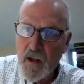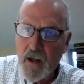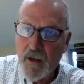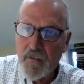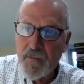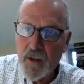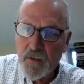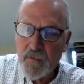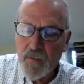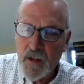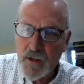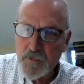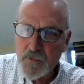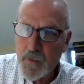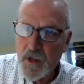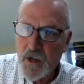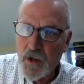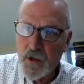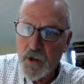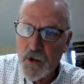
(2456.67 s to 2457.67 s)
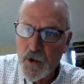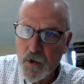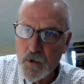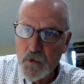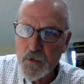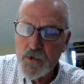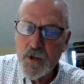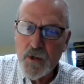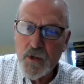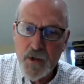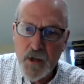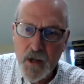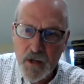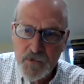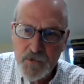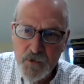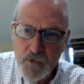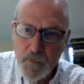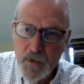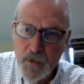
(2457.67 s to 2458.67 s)
I think that's been a huge
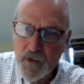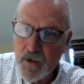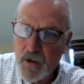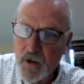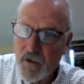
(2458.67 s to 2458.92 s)
detriment